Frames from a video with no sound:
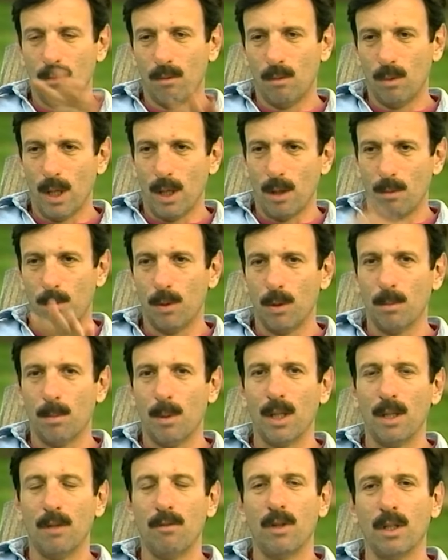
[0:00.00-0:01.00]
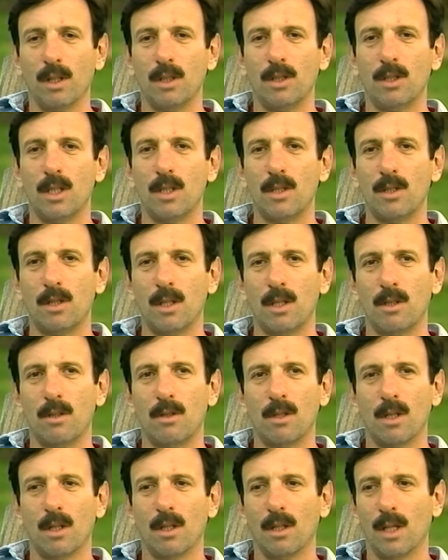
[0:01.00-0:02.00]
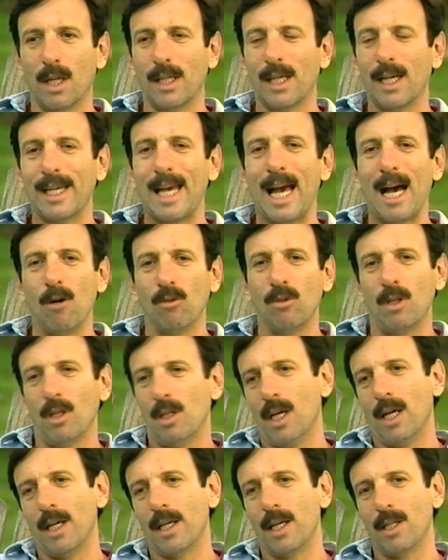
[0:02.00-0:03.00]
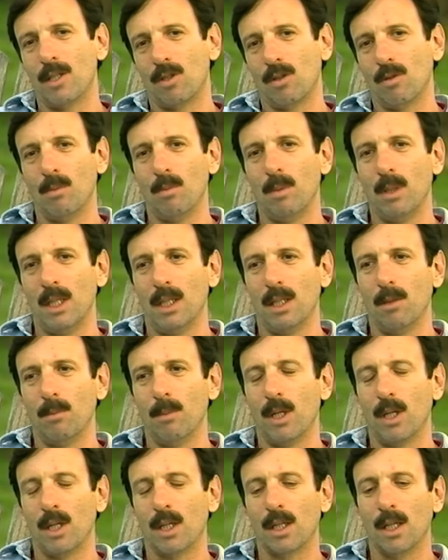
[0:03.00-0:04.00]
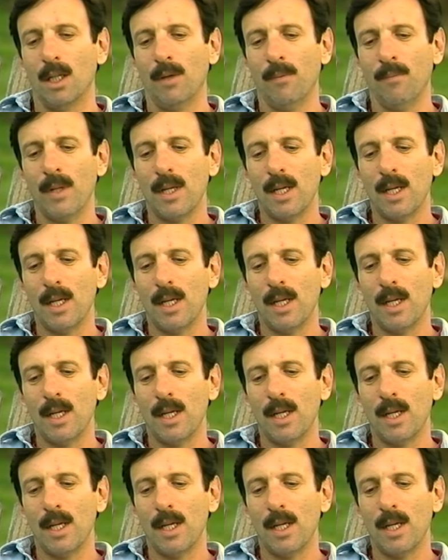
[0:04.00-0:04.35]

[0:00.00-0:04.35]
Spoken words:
where Puttaparthi Village is. It's like a county, I guess it would be, in America.